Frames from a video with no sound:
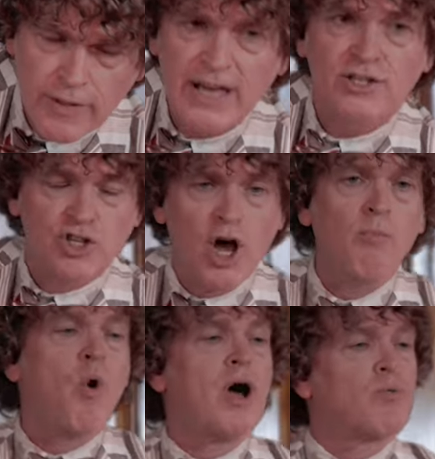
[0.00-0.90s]
that
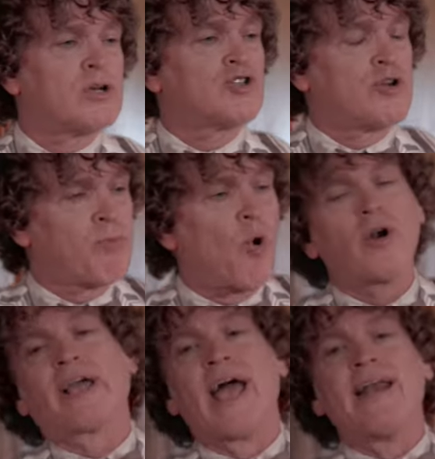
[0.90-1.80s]
someone, once they're
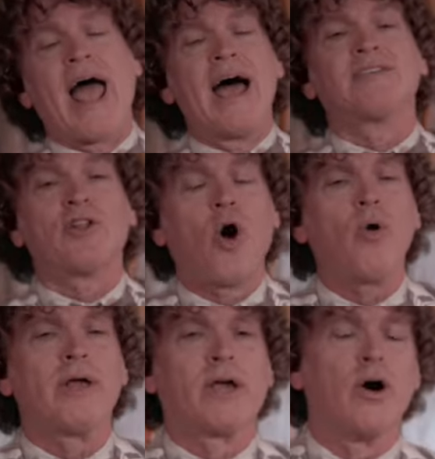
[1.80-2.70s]
born again, has the
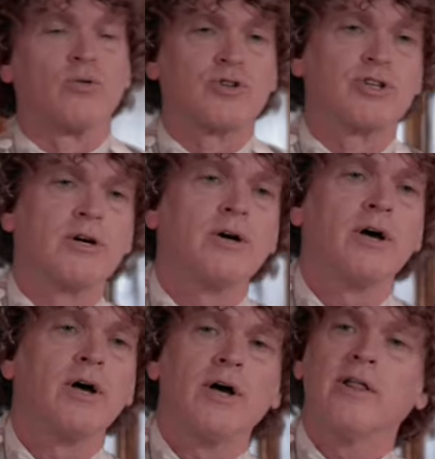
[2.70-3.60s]
Holy Ghost?
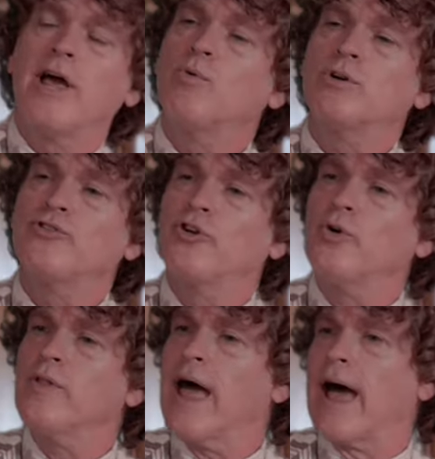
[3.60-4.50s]
They wouldn't
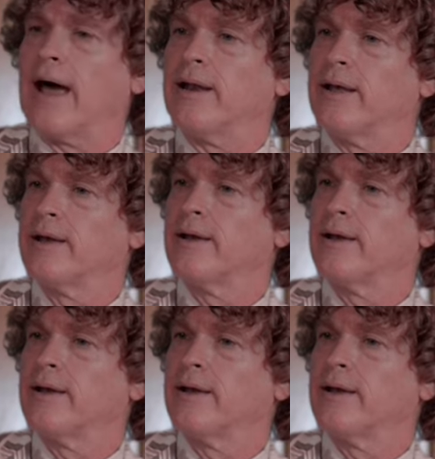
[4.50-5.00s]
do that.